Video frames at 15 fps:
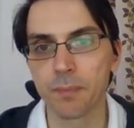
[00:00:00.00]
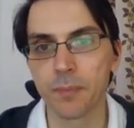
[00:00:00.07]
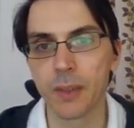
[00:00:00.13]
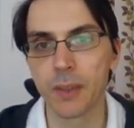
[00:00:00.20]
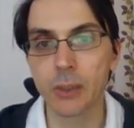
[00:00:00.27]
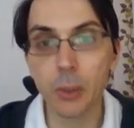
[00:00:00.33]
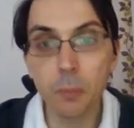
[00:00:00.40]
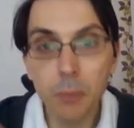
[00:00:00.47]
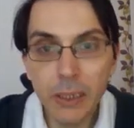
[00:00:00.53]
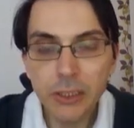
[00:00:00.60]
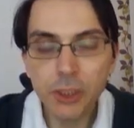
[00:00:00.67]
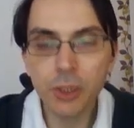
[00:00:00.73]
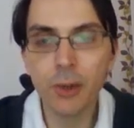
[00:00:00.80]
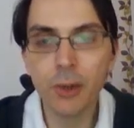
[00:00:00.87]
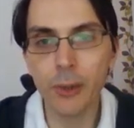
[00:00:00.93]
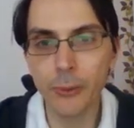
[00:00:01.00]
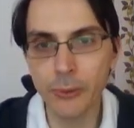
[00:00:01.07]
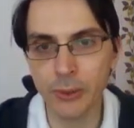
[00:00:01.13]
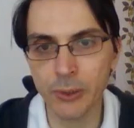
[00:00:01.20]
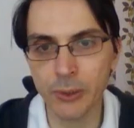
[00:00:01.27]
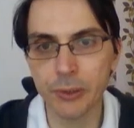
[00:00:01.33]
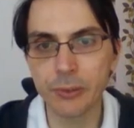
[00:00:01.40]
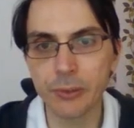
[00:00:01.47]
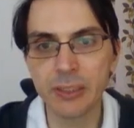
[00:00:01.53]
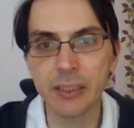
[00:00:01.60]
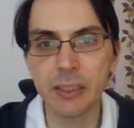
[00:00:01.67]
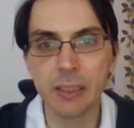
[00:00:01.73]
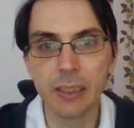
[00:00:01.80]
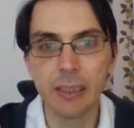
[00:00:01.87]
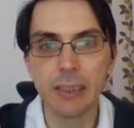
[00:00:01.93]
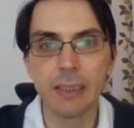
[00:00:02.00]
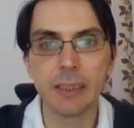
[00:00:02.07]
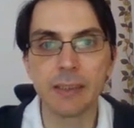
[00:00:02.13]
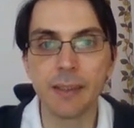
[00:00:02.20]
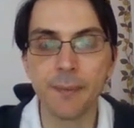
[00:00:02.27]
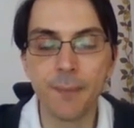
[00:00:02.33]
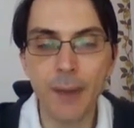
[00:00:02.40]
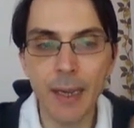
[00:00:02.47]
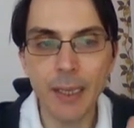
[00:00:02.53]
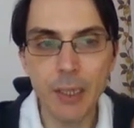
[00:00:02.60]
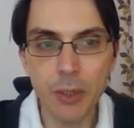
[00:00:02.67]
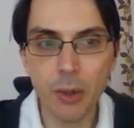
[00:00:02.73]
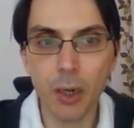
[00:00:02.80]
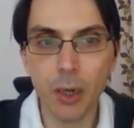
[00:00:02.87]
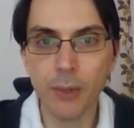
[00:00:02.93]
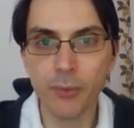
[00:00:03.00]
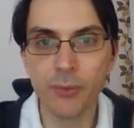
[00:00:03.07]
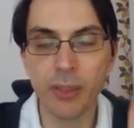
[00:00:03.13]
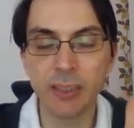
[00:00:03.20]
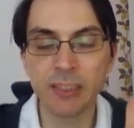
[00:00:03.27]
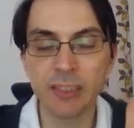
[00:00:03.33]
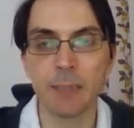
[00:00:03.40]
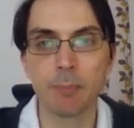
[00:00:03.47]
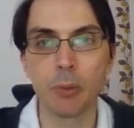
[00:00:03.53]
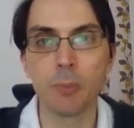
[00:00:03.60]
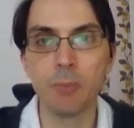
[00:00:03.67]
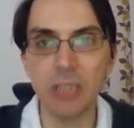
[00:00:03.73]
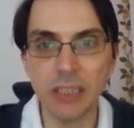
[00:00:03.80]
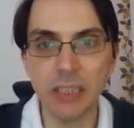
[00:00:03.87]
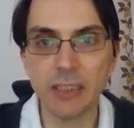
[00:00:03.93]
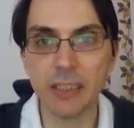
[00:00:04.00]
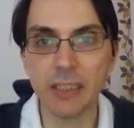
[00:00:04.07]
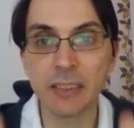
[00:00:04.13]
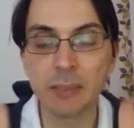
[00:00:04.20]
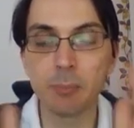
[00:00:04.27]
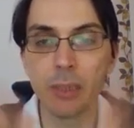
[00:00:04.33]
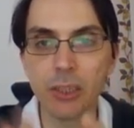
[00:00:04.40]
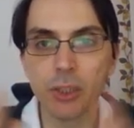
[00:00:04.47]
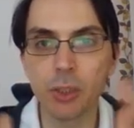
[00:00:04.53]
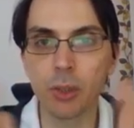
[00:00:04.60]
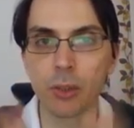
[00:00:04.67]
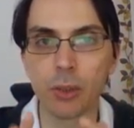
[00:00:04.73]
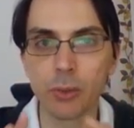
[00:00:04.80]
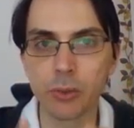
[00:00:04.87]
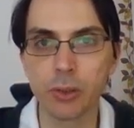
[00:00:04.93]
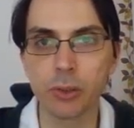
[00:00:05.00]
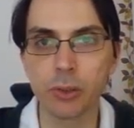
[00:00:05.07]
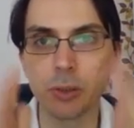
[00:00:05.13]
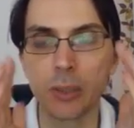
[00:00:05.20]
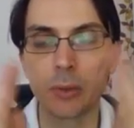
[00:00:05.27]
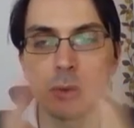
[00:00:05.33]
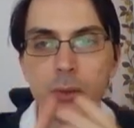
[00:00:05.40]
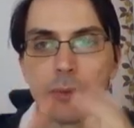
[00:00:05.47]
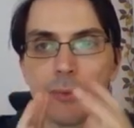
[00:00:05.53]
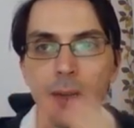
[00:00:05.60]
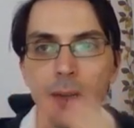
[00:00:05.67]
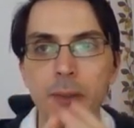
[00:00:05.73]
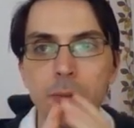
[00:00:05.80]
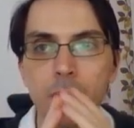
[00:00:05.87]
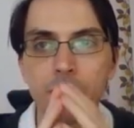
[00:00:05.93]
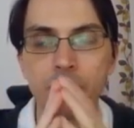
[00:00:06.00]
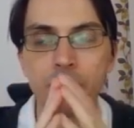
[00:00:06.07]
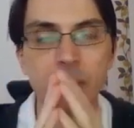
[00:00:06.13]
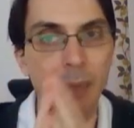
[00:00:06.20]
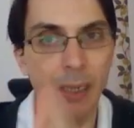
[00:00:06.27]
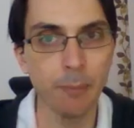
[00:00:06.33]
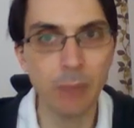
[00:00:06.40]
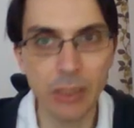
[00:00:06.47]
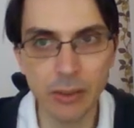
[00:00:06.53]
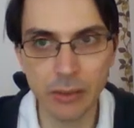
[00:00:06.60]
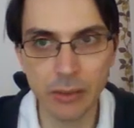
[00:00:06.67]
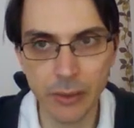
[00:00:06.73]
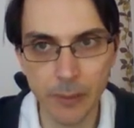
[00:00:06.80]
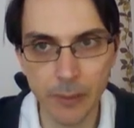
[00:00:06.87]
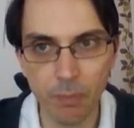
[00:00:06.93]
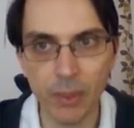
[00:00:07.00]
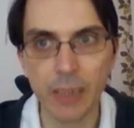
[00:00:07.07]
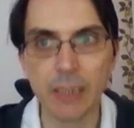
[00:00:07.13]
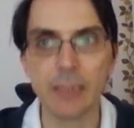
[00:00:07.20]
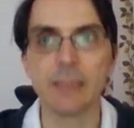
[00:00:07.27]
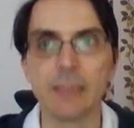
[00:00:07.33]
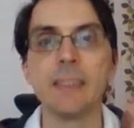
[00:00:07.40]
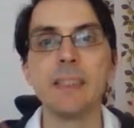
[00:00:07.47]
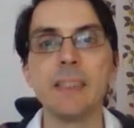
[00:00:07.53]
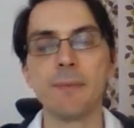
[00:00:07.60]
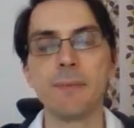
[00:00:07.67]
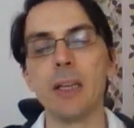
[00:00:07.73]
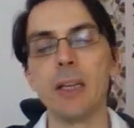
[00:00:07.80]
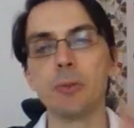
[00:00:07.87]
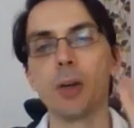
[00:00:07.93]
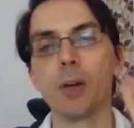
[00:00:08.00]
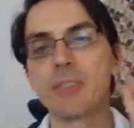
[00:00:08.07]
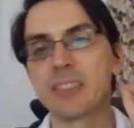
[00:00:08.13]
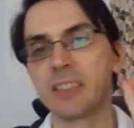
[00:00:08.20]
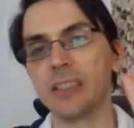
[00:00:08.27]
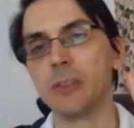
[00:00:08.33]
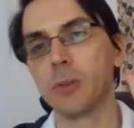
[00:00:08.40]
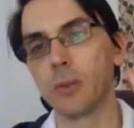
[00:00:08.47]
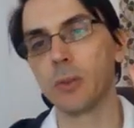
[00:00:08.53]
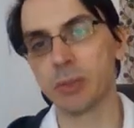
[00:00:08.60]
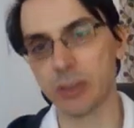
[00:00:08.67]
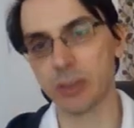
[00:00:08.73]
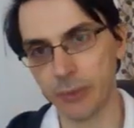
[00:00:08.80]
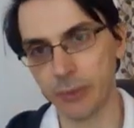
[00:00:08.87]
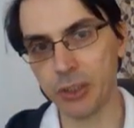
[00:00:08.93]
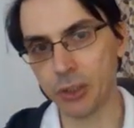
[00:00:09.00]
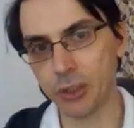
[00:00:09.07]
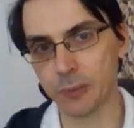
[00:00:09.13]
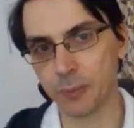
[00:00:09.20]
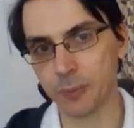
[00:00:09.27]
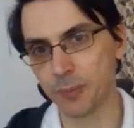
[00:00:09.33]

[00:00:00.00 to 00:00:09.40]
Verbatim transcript: So much closer, you see, the value of the sample mean is much closer to the true value of the parameter than the value of a single observation.